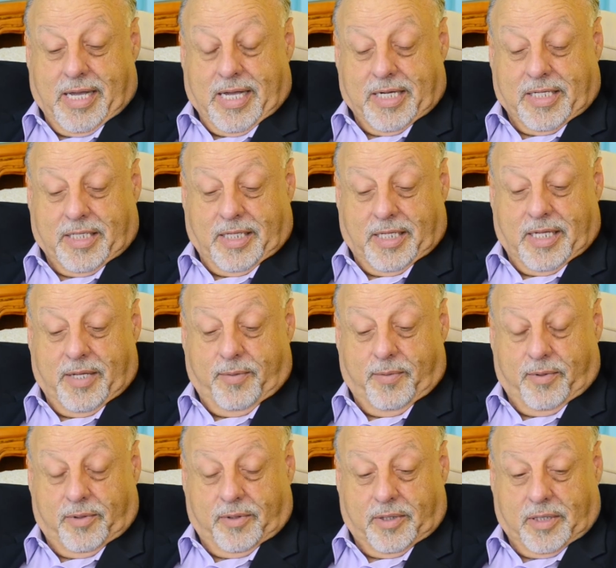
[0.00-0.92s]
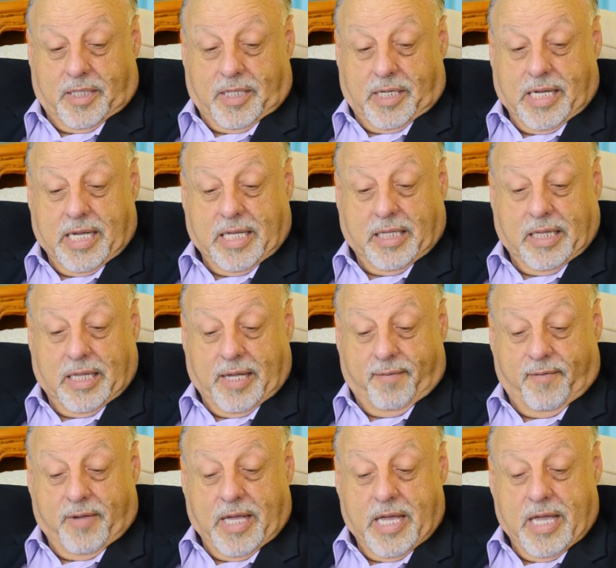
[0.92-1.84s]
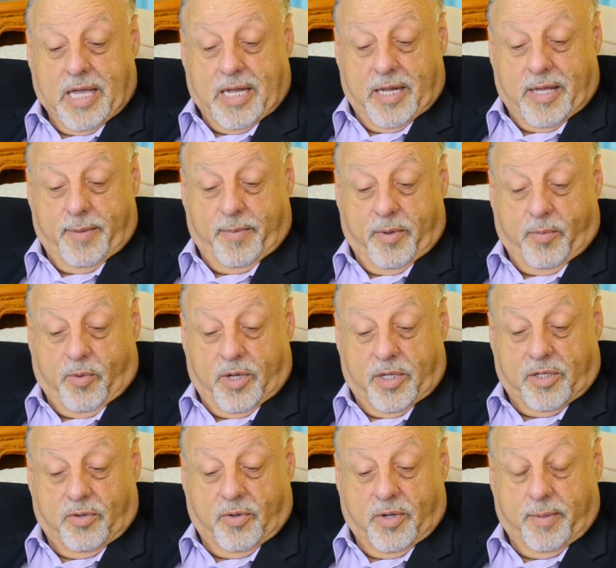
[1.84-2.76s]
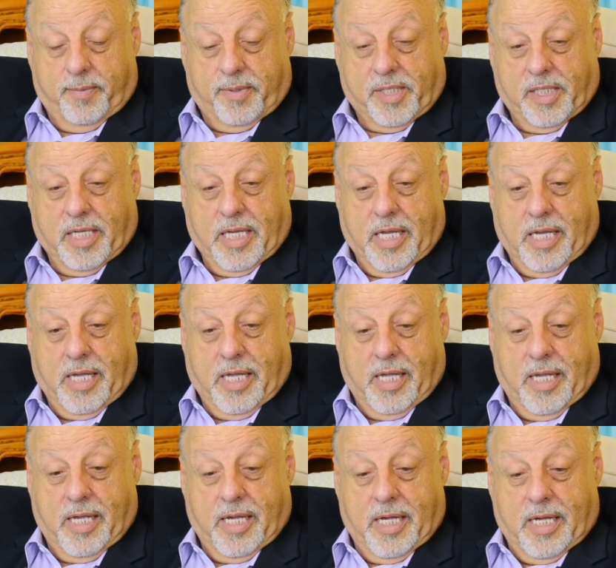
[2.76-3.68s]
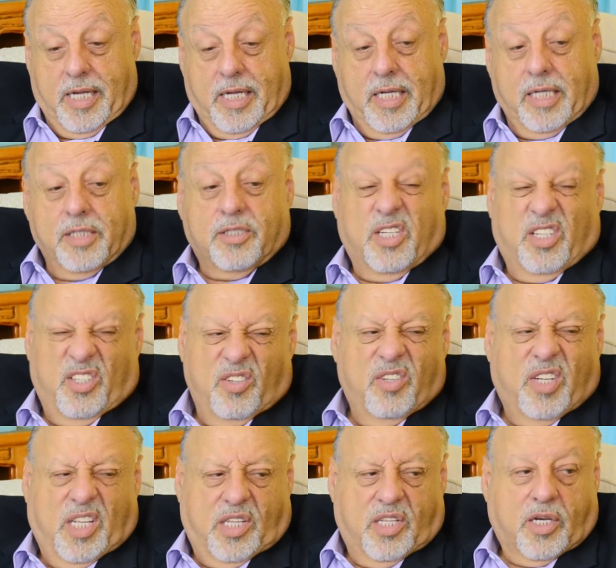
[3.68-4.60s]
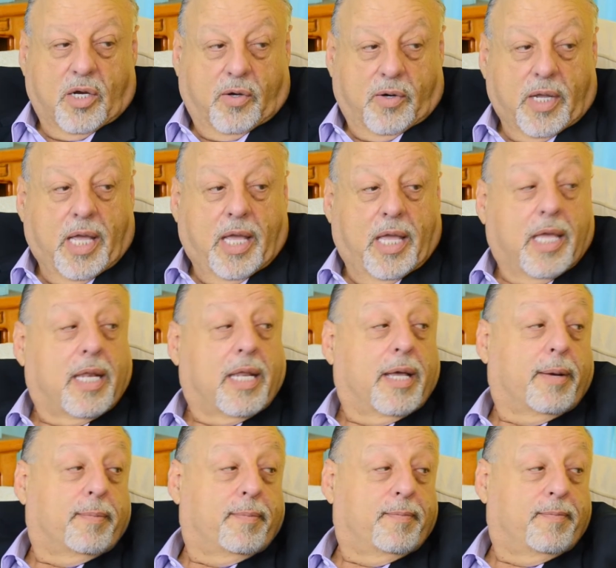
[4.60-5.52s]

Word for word: actually he was uh, had left A&M and went to MCA, said you need to go to A&M.